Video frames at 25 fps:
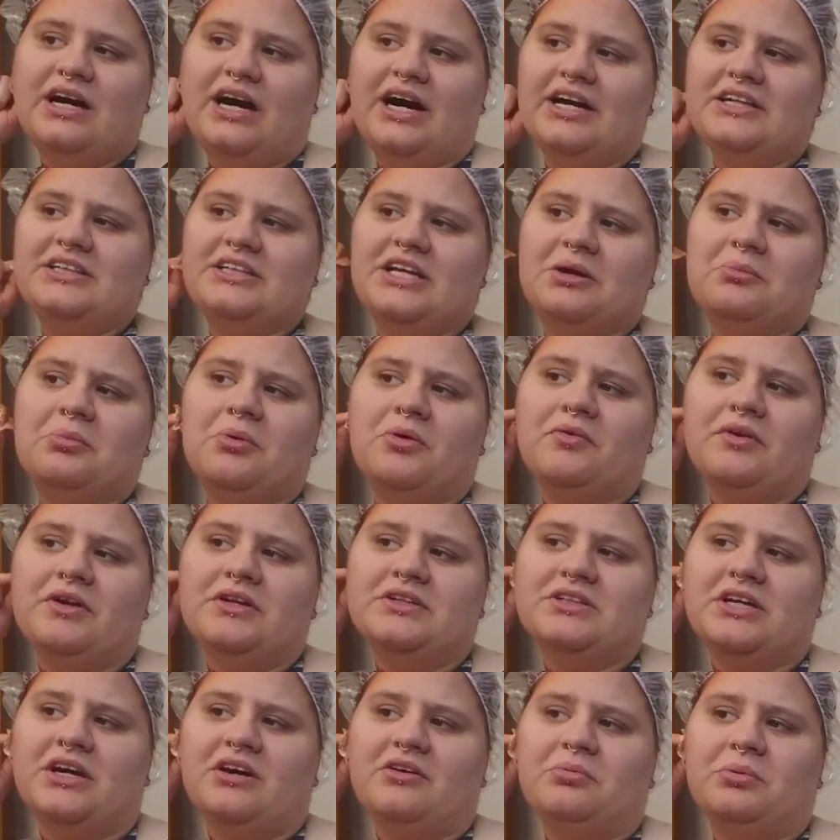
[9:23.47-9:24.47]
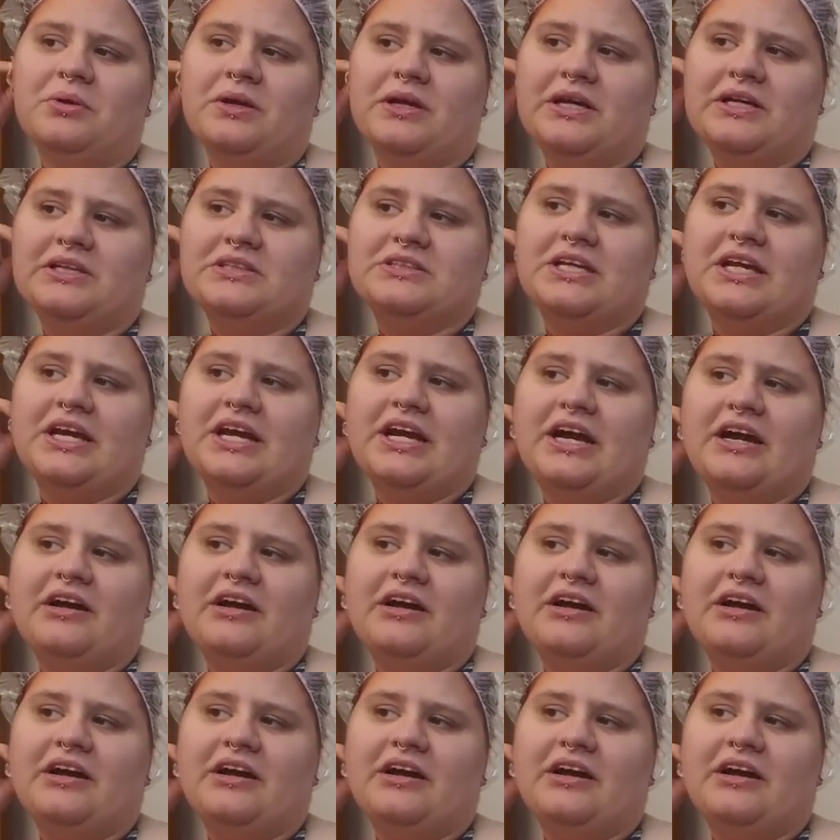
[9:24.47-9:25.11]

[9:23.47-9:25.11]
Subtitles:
I take my rings off because they